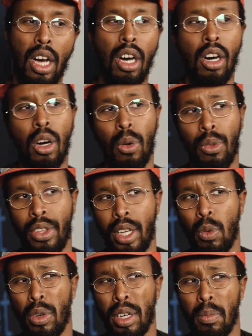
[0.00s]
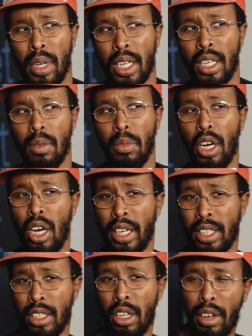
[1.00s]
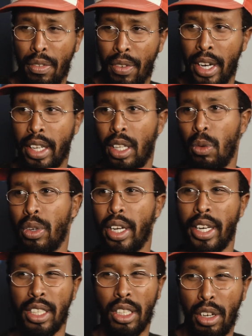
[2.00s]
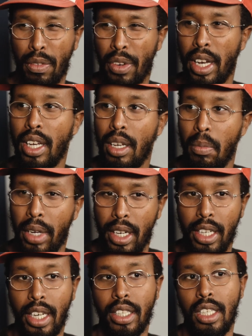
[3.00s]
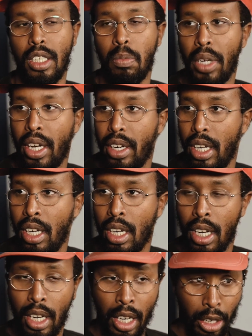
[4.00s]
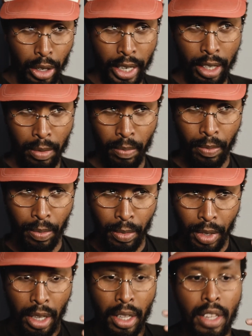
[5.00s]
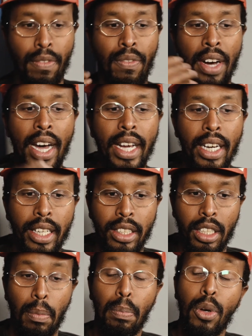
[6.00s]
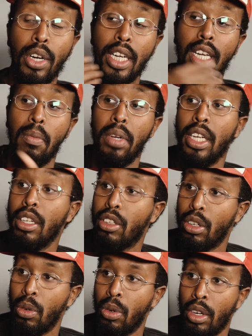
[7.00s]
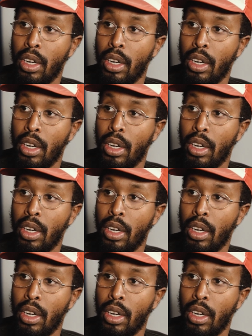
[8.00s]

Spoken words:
oh, they want to make him exotified. They want to exotify him and his body. Look at the violence they're putting him into.